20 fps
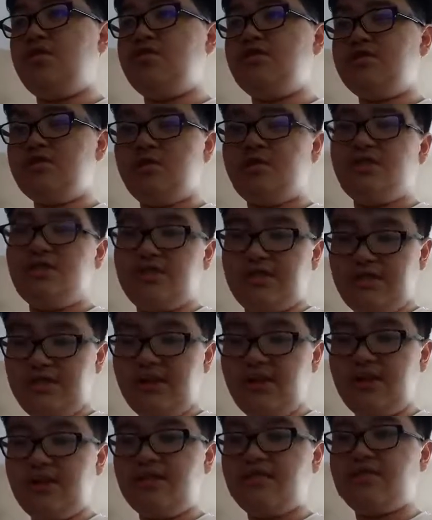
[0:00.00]
starting to
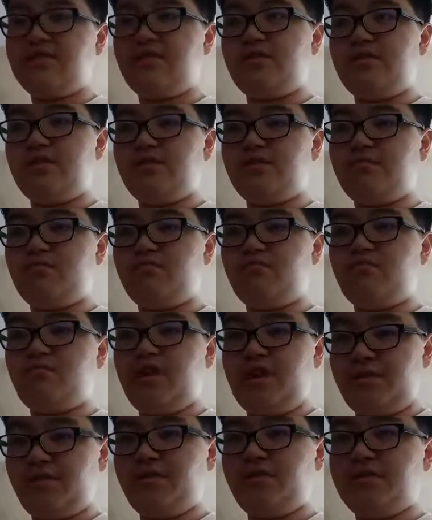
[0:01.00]
not starting
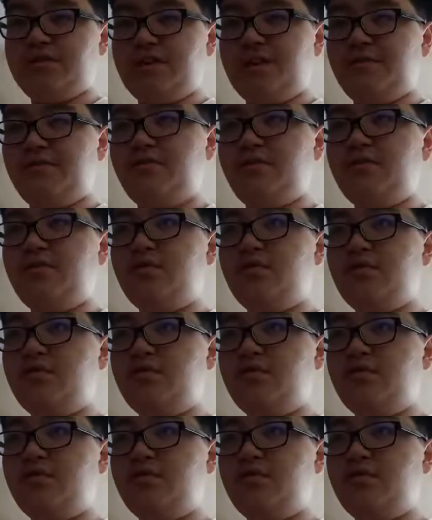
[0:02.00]
whenever your time